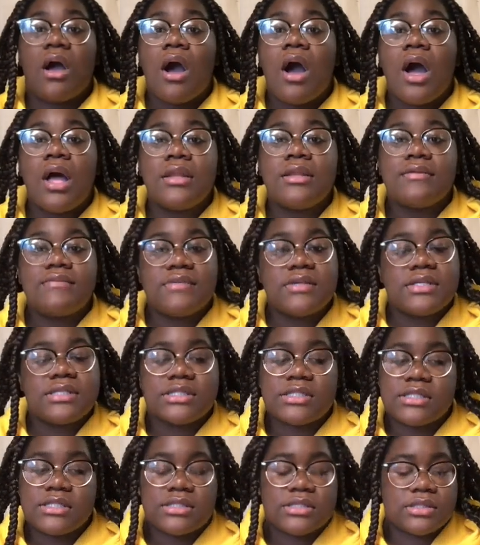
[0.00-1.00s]
all of
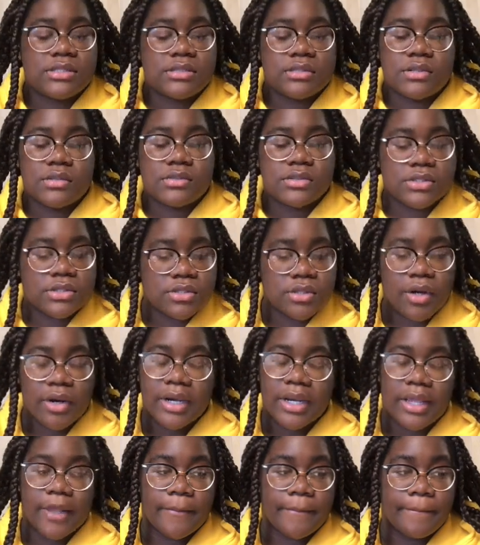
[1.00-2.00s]
this is started.